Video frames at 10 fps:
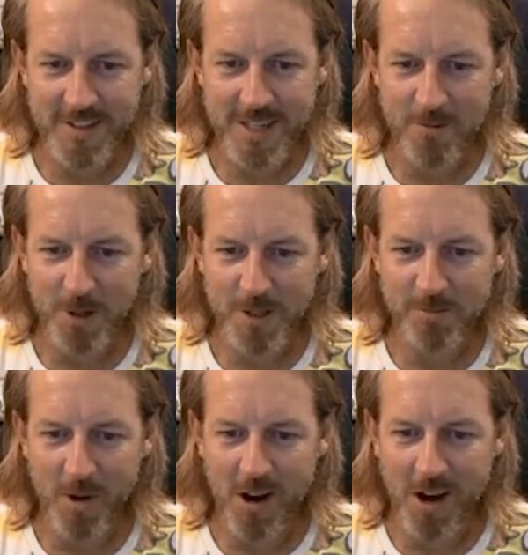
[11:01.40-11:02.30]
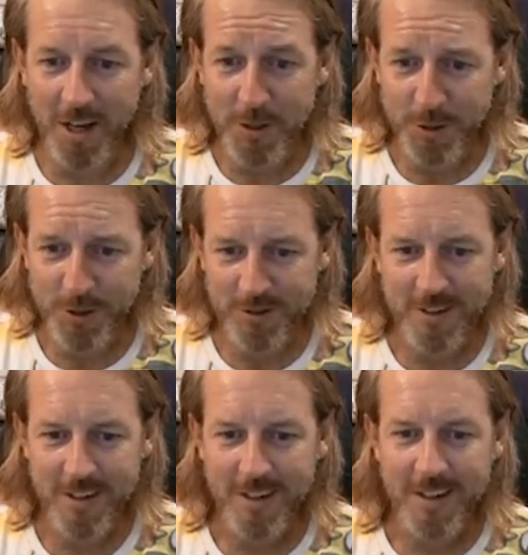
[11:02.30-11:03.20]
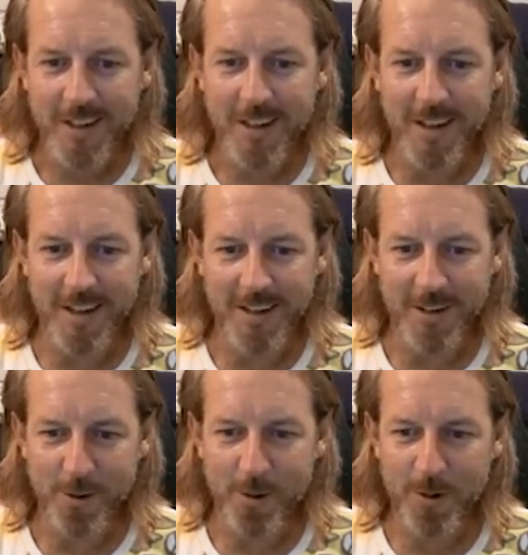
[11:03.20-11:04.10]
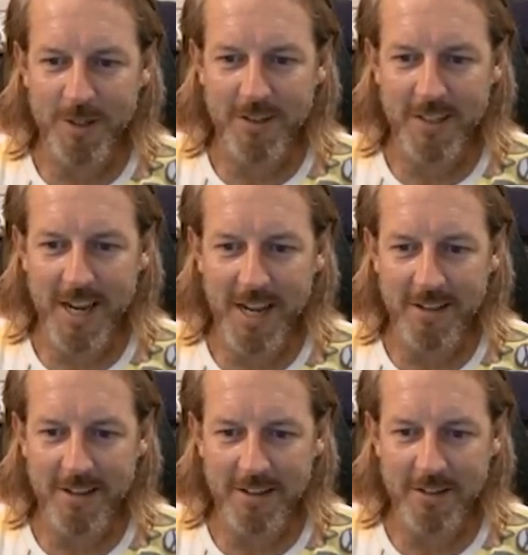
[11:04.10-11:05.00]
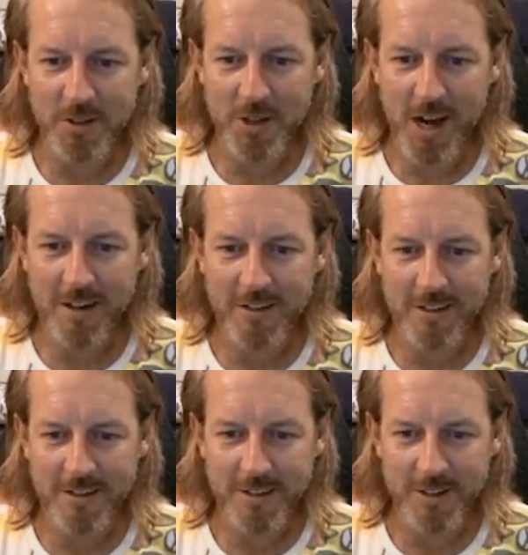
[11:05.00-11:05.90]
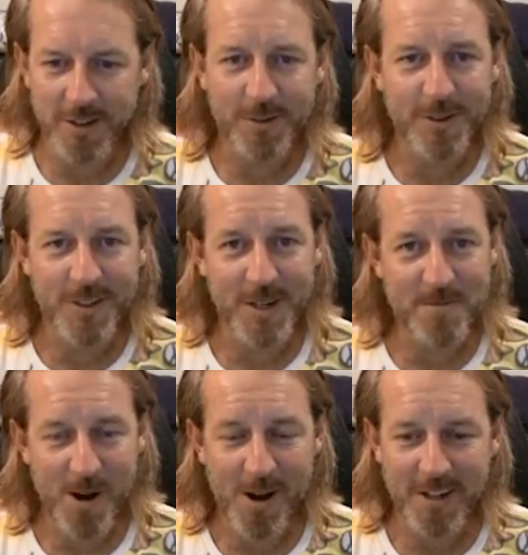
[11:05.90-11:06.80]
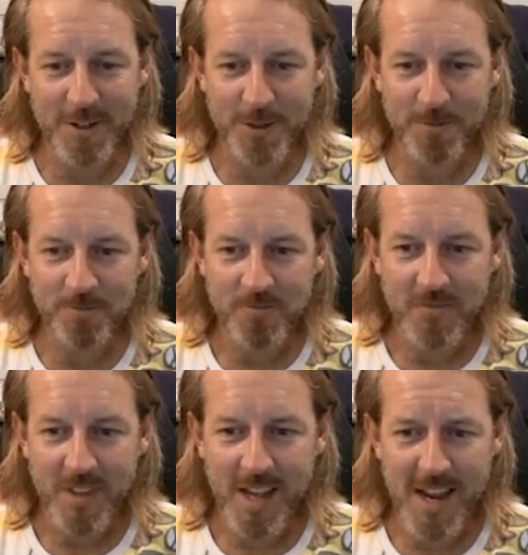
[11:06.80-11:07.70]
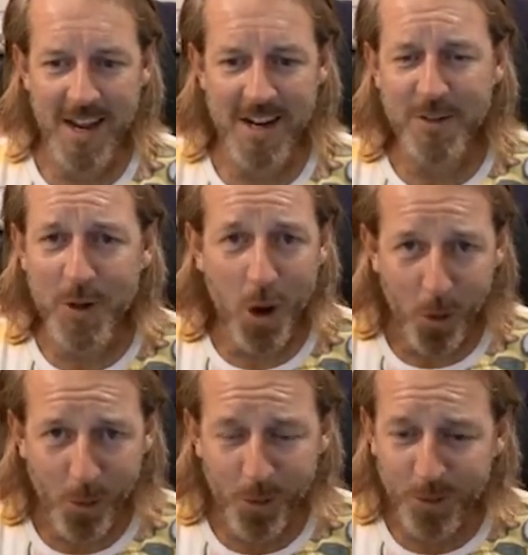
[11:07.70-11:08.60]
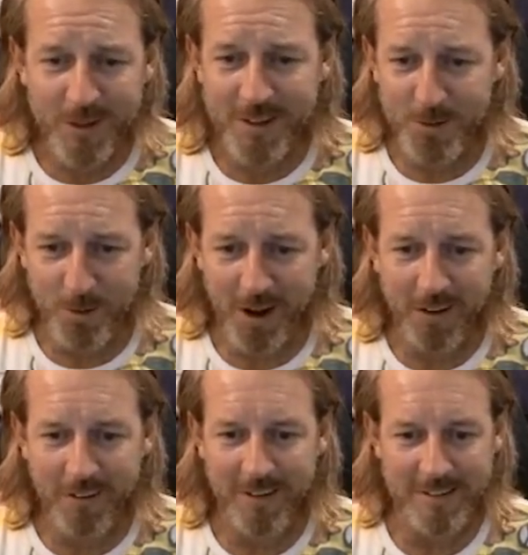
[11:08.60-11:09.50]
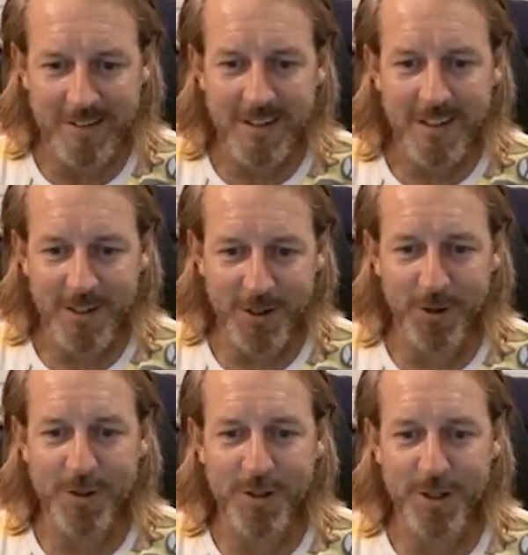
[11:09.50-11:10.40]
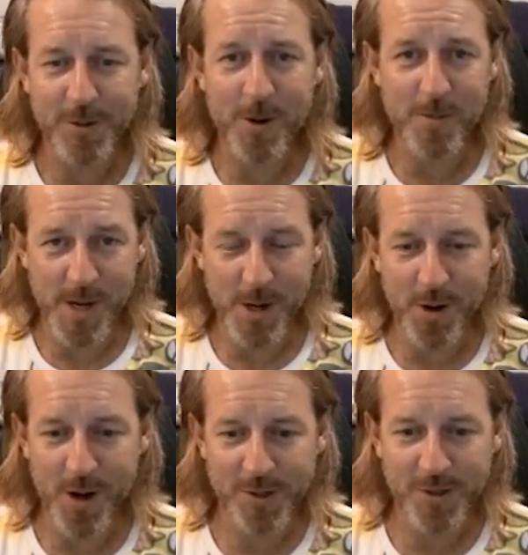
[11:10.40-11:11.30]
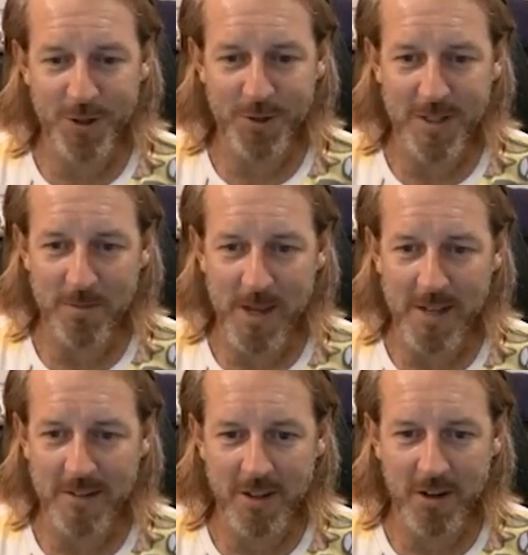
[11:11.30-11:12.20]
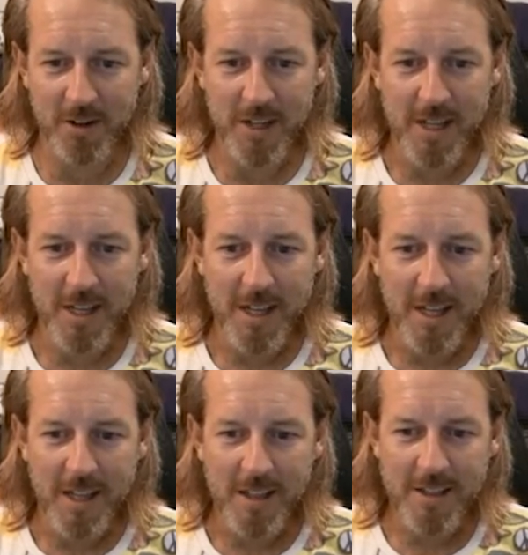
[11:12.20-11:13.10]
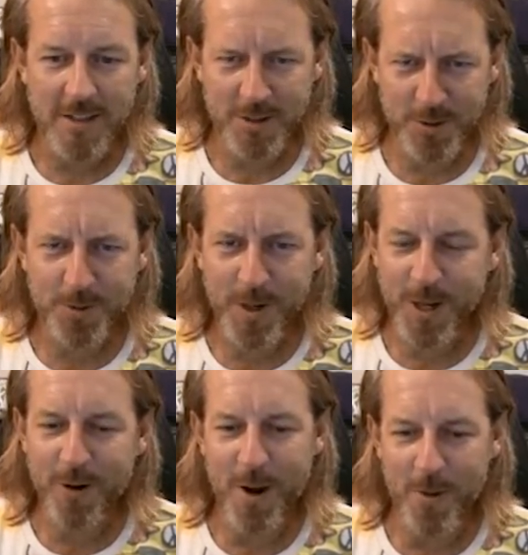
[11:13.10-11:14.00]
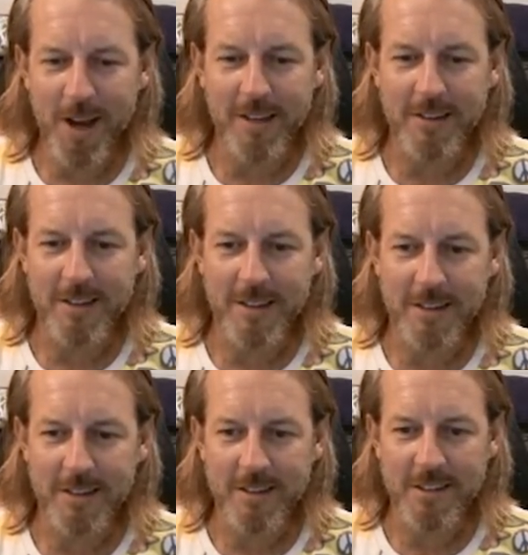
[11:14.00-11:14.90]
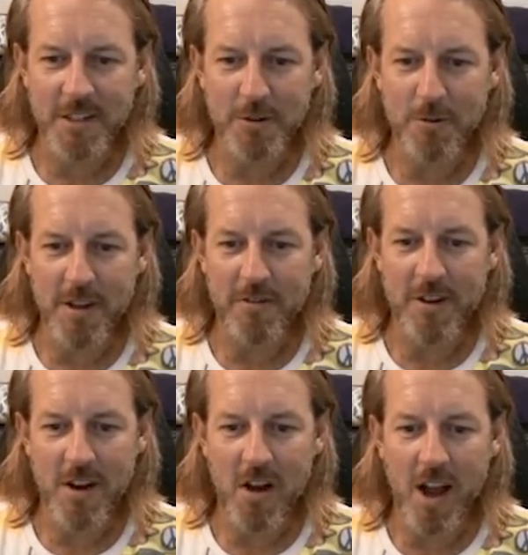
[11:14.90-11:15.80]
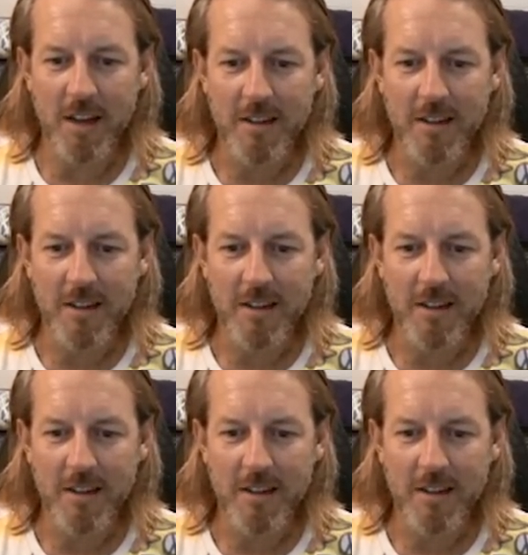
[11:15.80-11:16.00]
see what's behind you, and you're always scared that there's a shark just sitting behind you, and it's cold as well, and you just want to be in a nice toasty bed. So this is a really great way to see the reef at night,